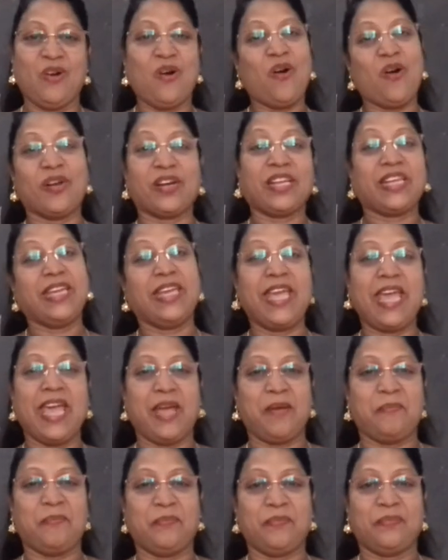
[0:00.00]
or a
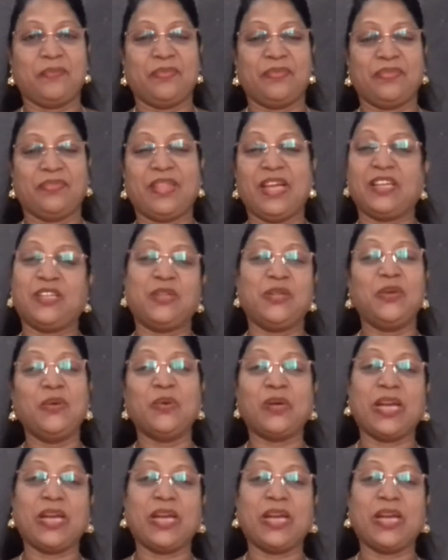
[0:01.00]
game that you